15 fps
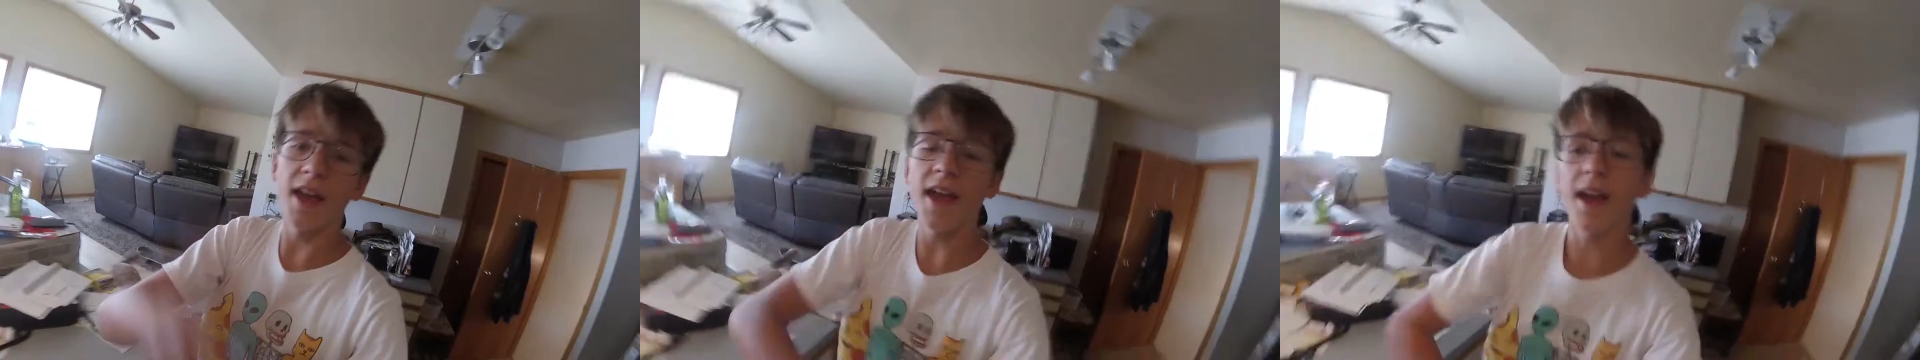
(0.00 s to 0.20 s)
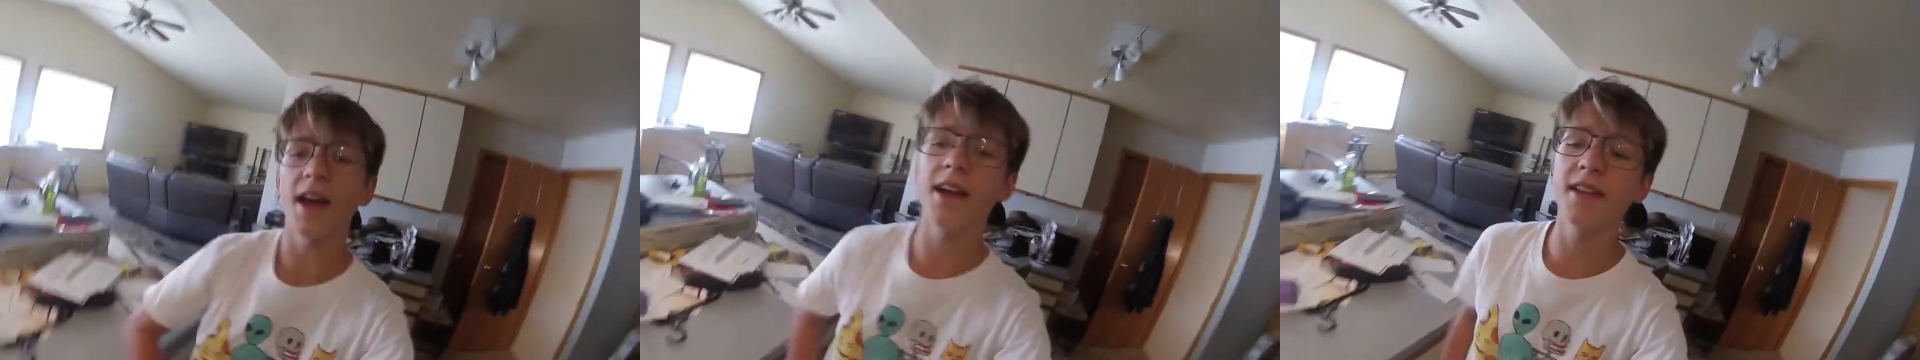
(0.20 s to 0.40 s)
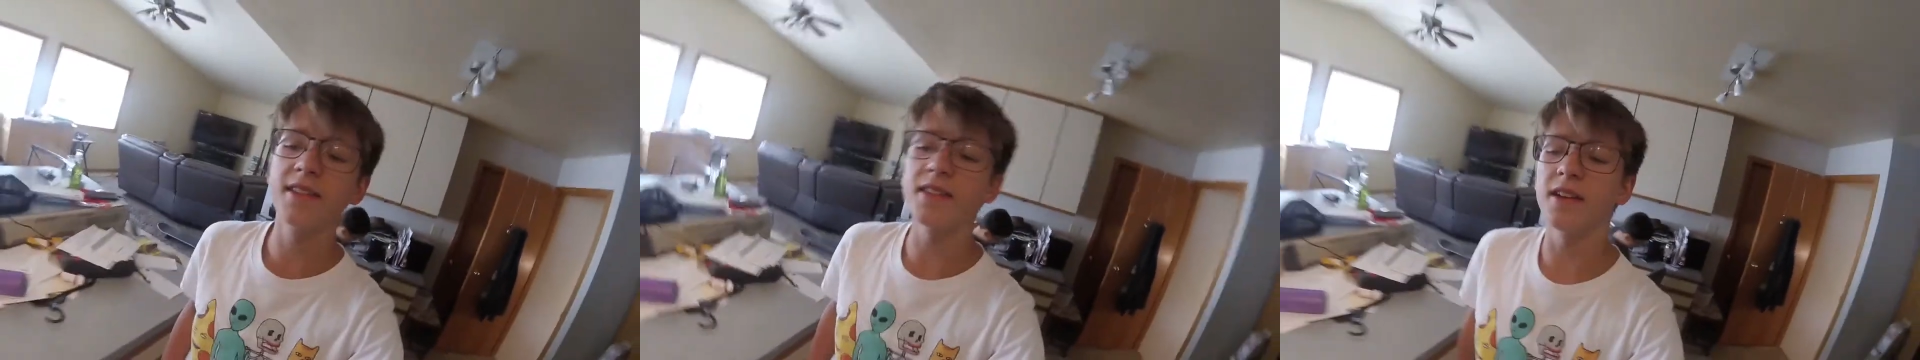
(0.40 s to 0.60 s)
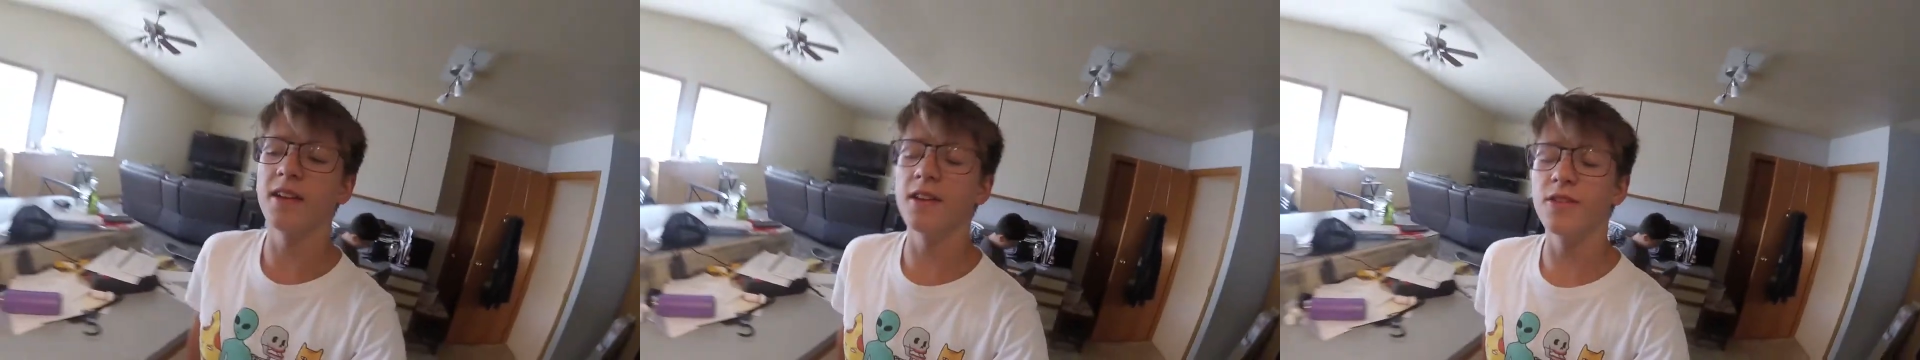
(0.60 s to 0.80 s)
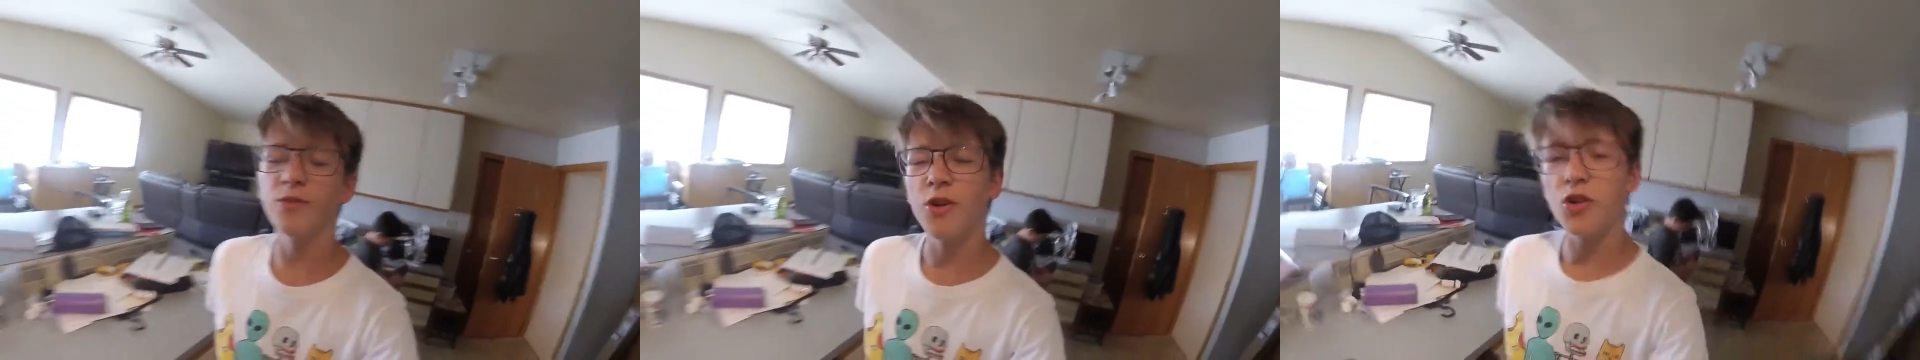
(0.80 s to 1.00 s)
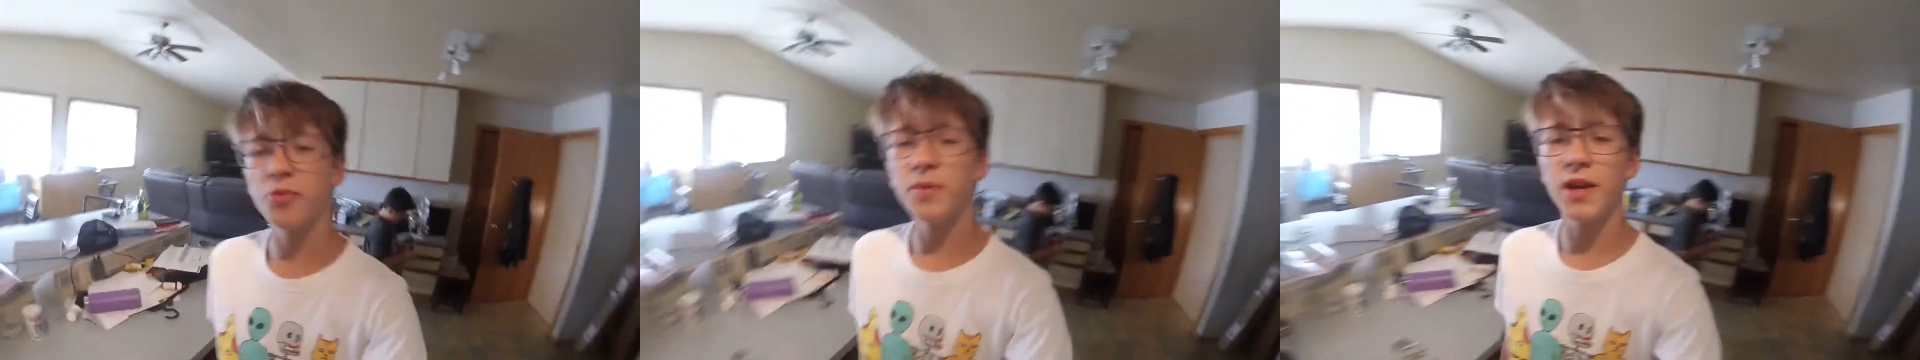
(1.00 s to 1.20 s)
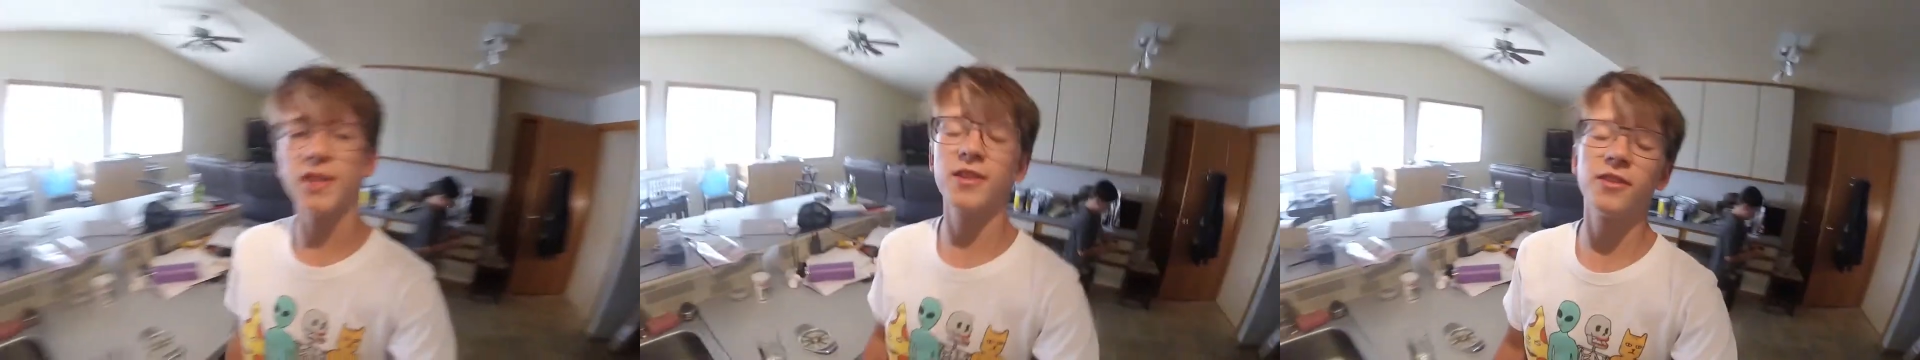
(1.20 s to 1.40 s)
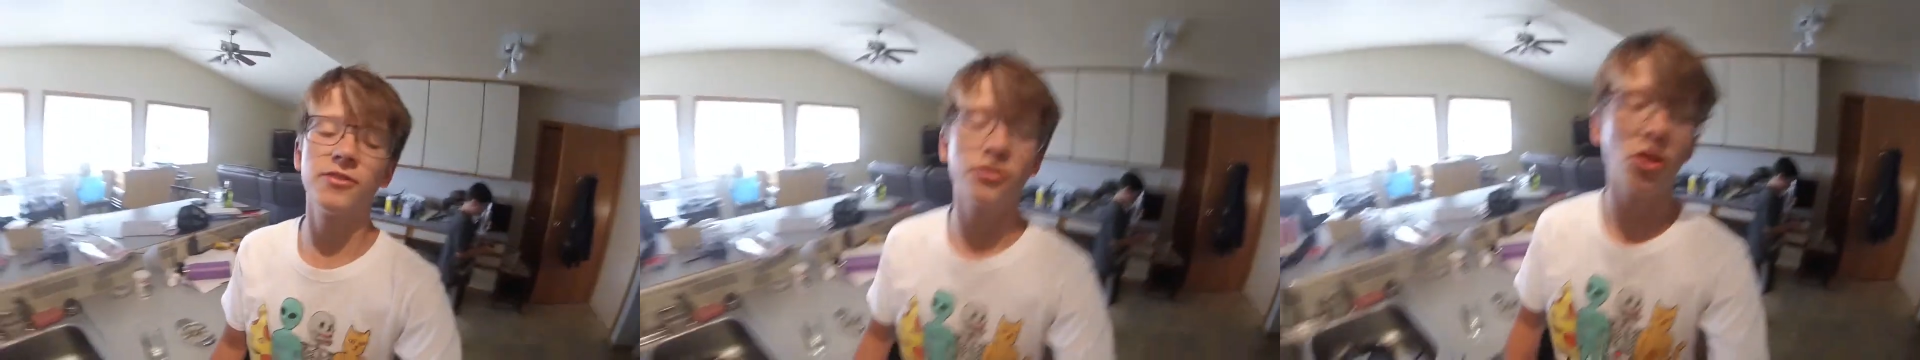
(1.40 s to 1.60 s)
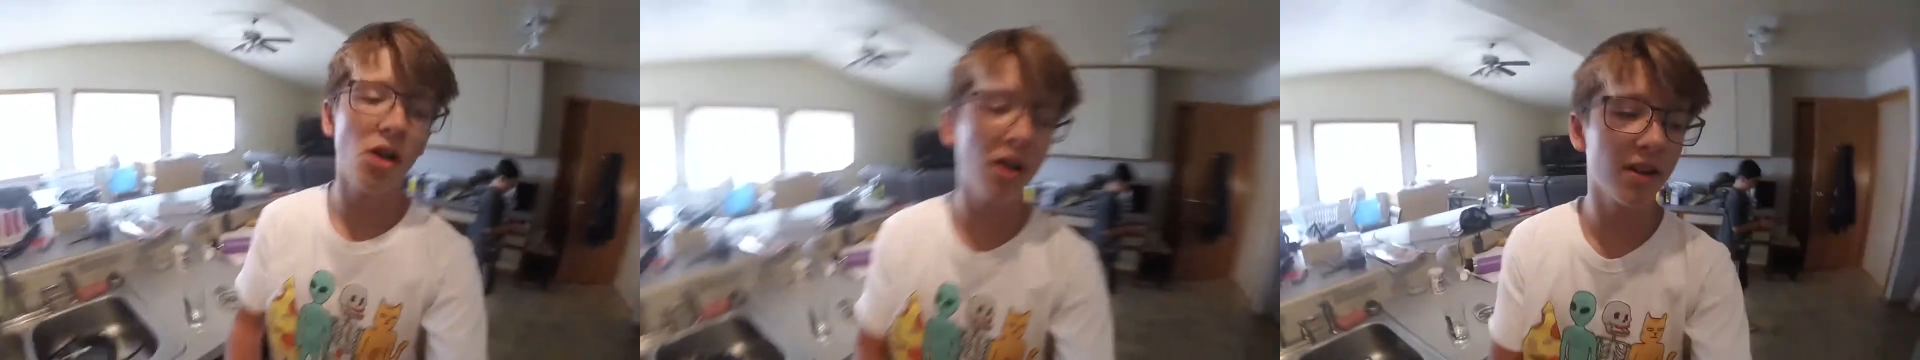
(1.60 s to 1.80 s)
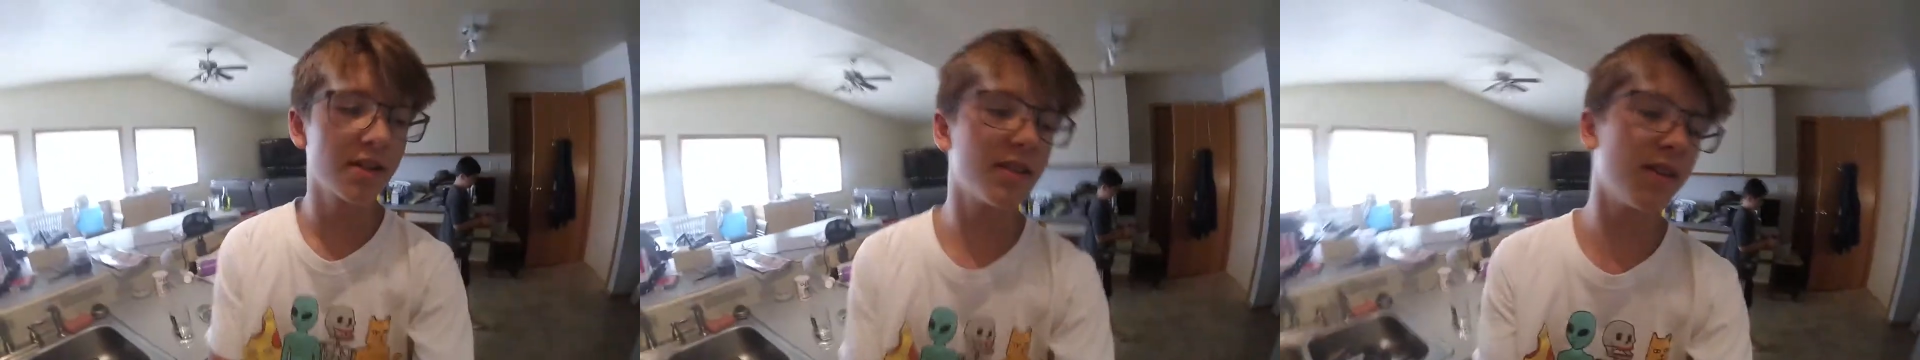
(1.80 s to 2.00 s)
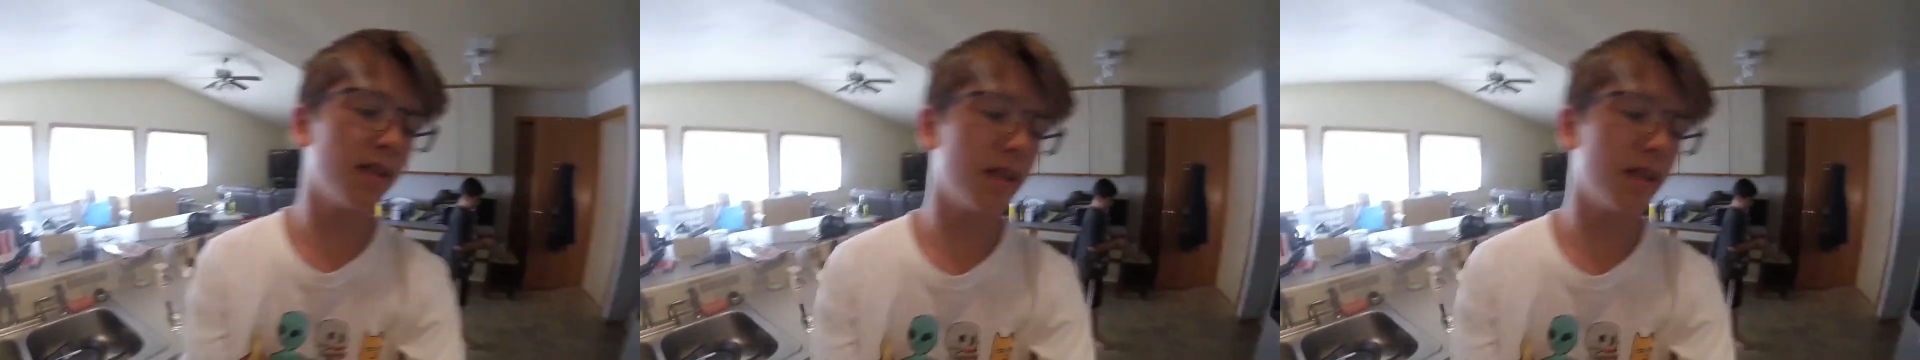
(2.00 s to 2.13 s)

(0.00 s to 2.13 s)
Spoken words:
Hey guys, welcome back to the vlogs,